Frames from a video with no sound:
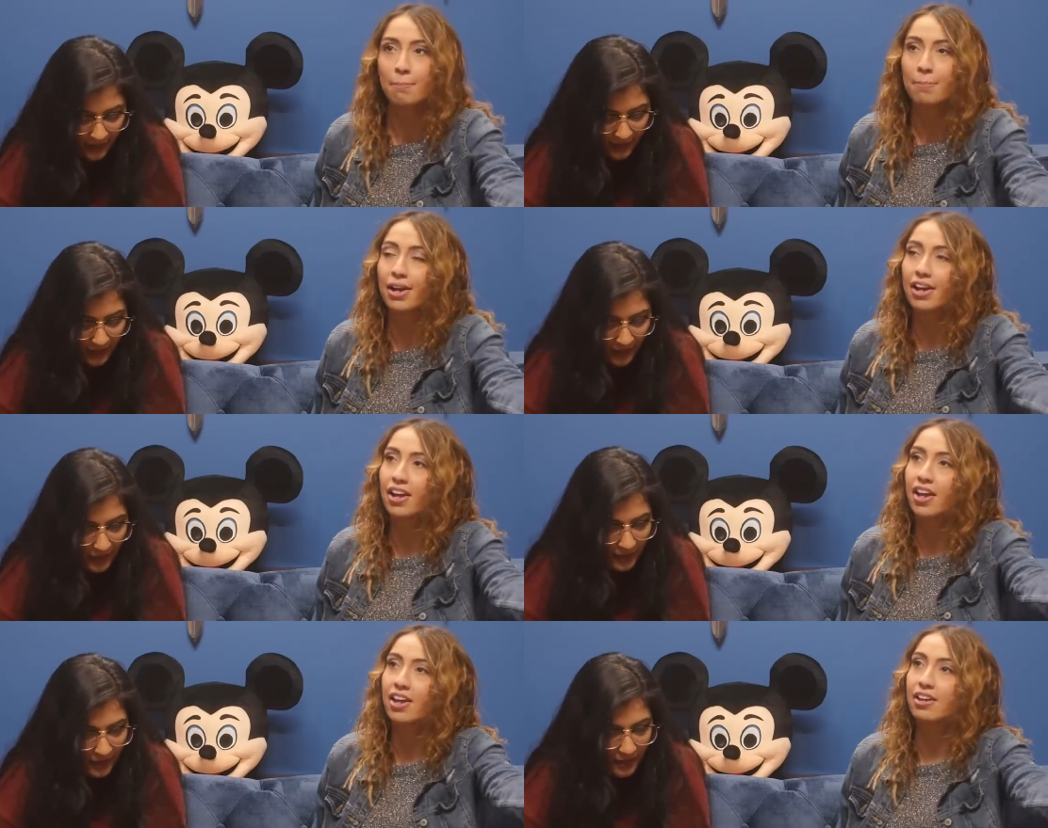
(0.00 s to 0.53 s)

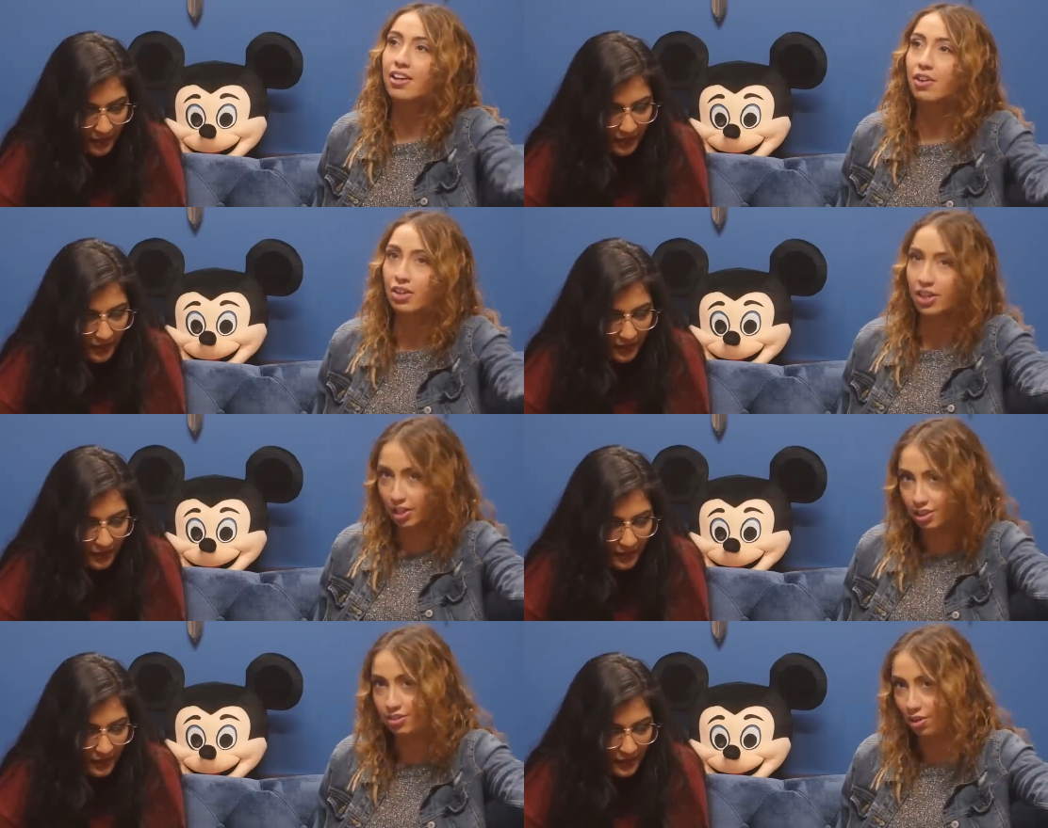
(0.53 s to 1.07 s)
Speaker 1: But, and
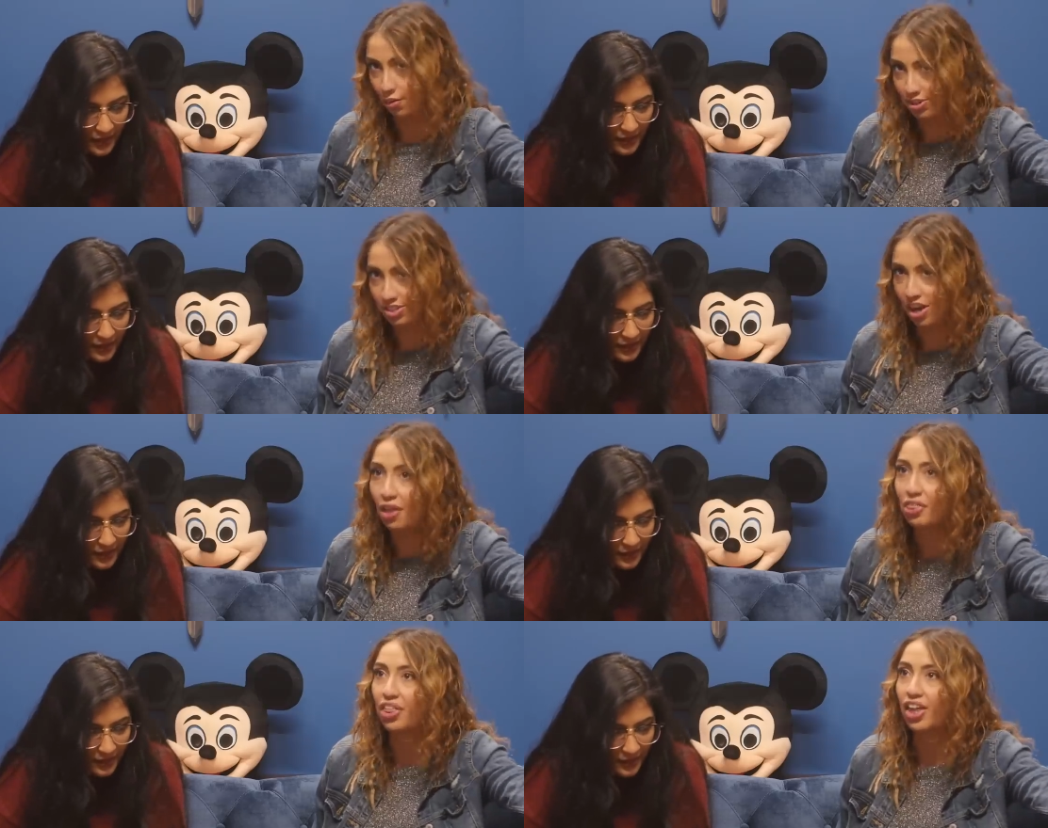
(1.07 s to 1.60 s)
they're there was
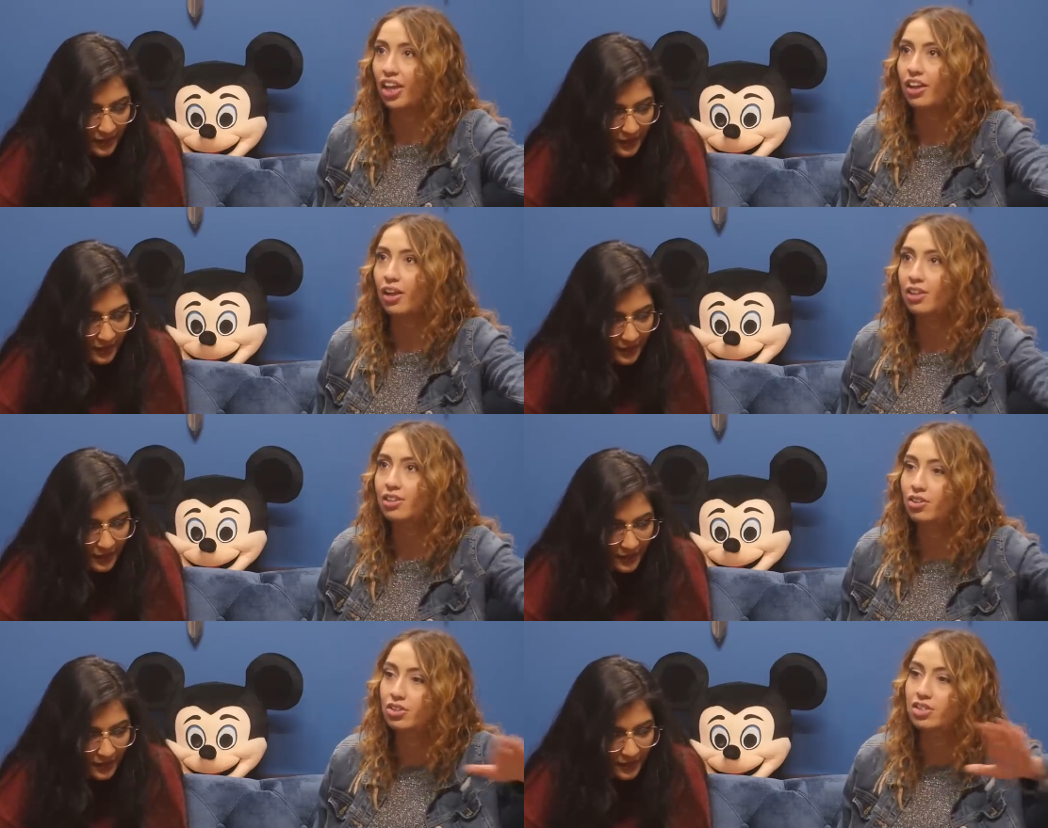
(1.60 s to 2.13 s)
nothing
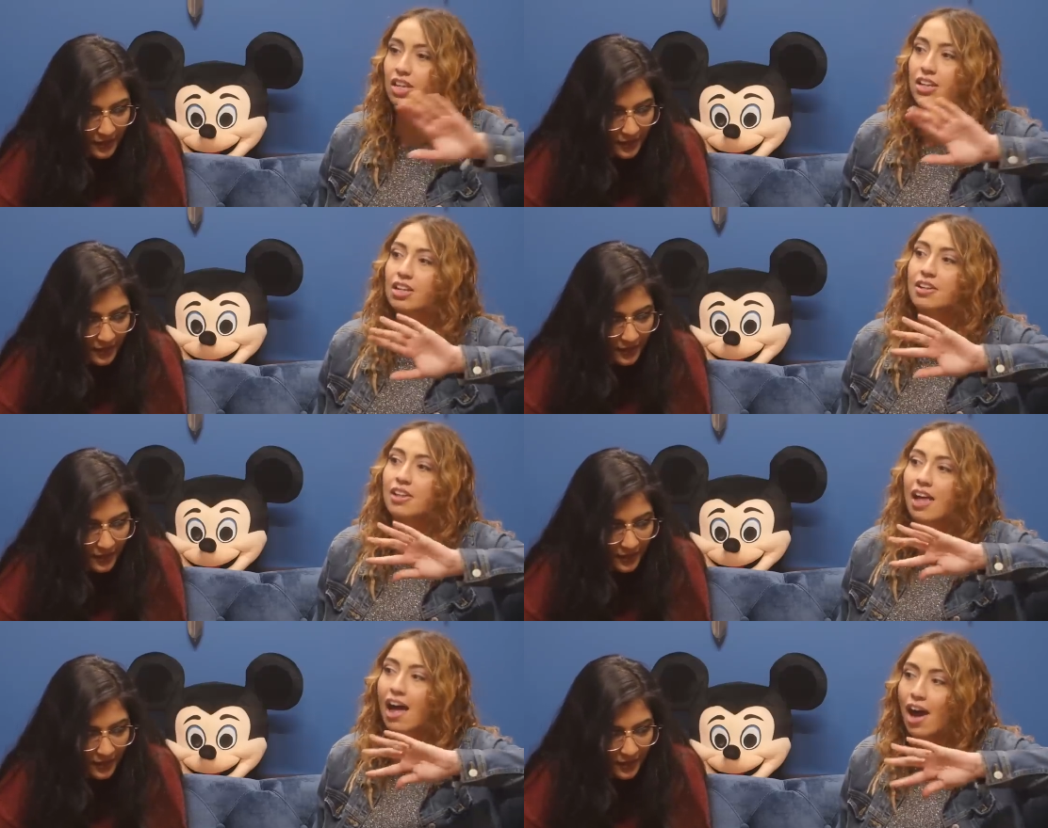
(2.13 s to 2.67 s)
until it's
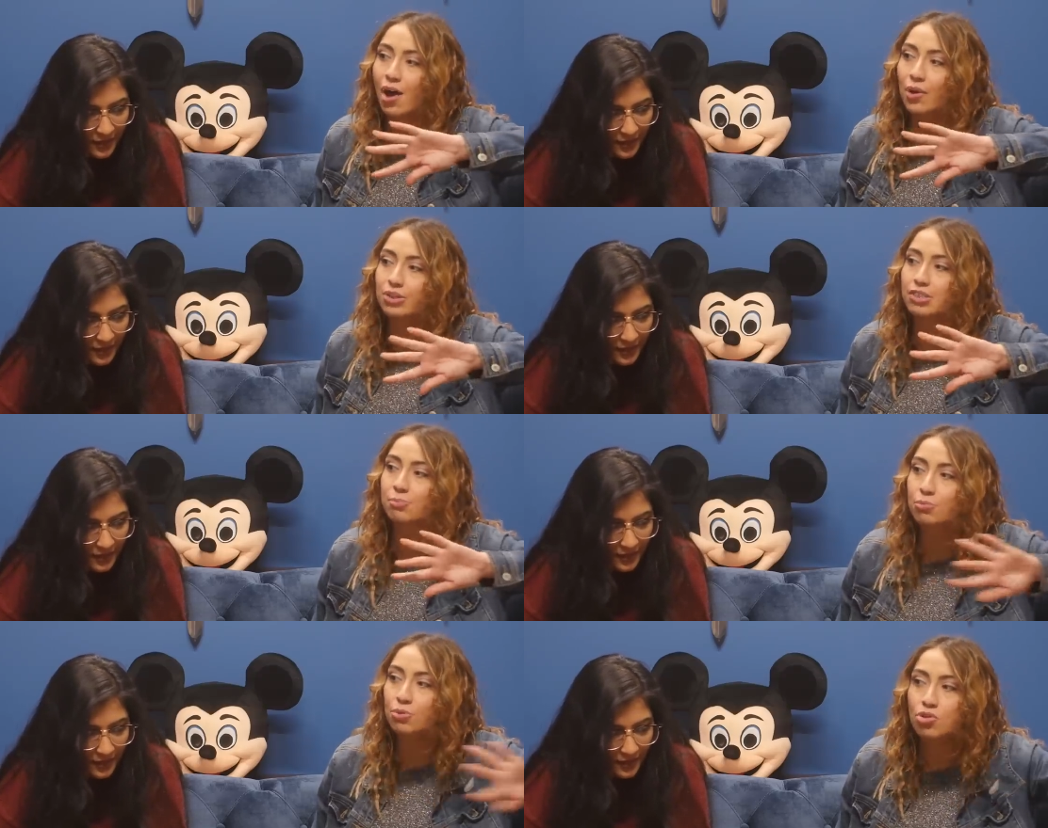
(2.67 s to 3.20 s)

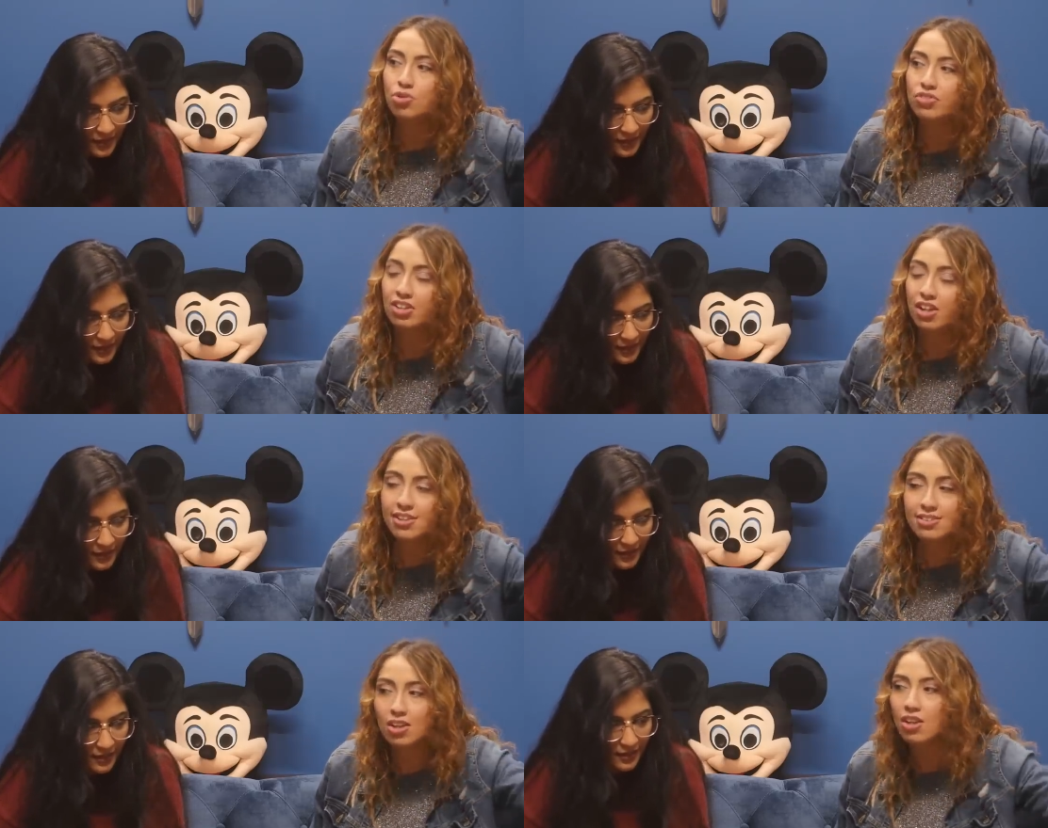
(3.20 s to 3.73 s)
clouds moved
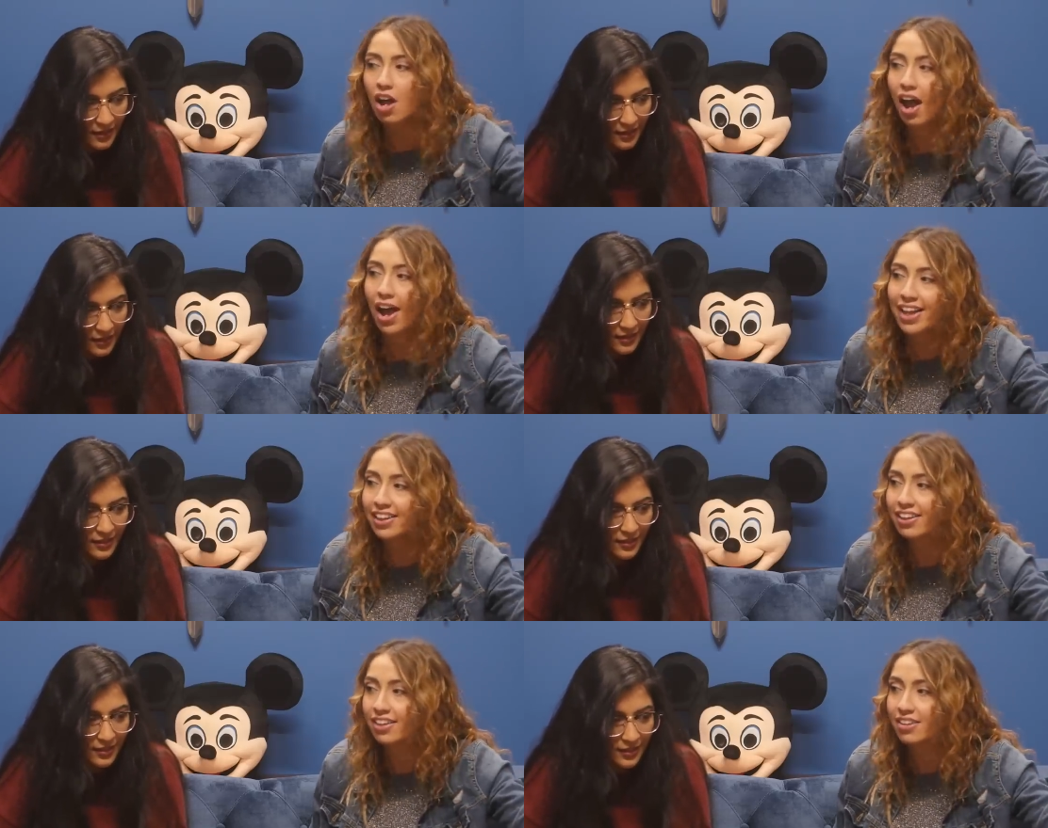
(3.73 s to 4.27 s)
and they saw the
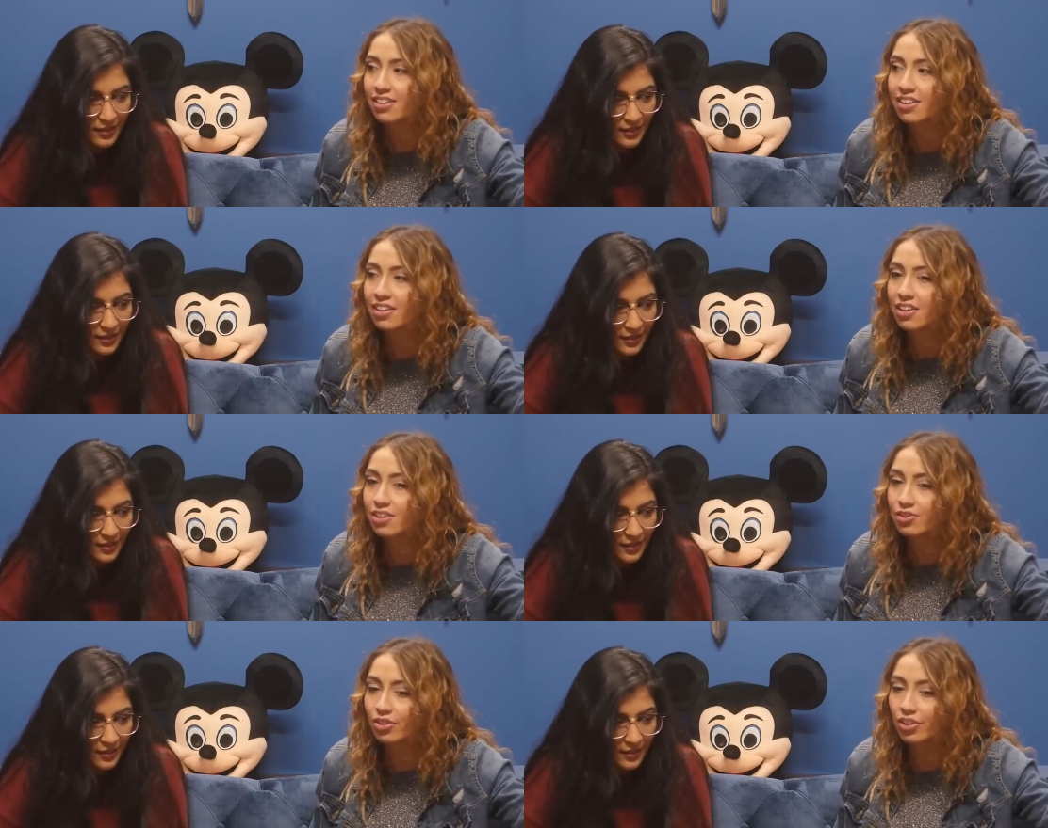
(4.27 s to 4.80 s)
island.
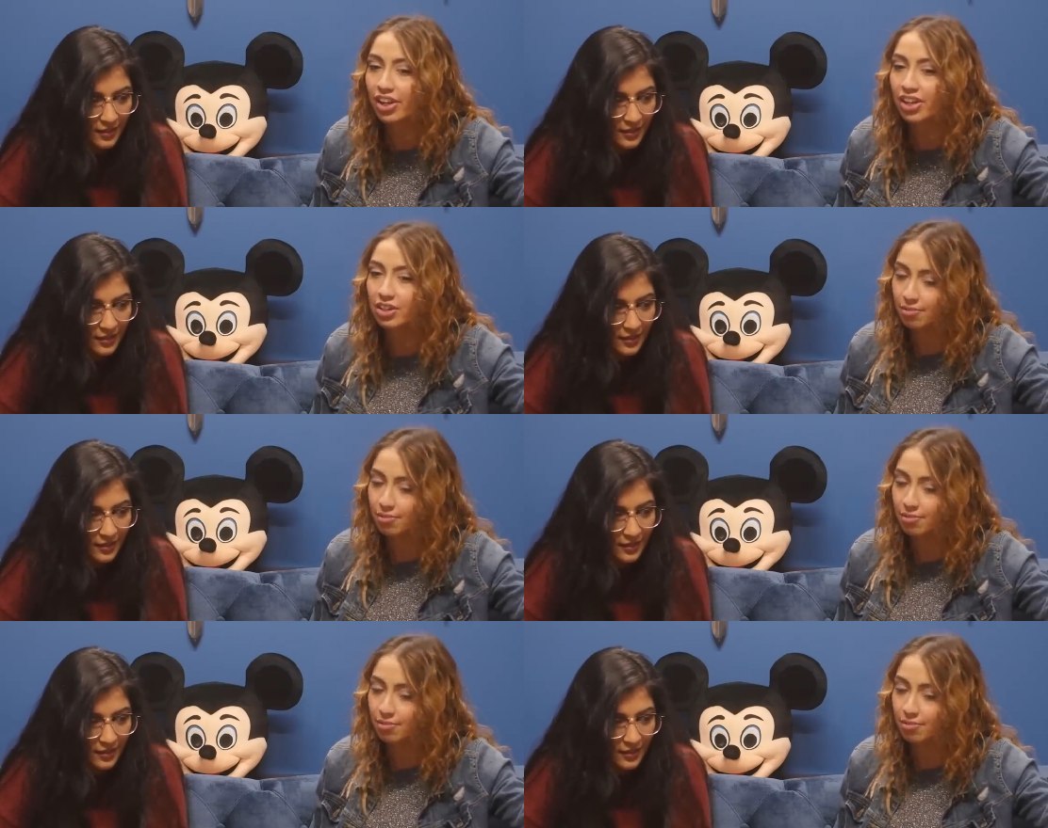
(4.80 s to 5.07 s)
So,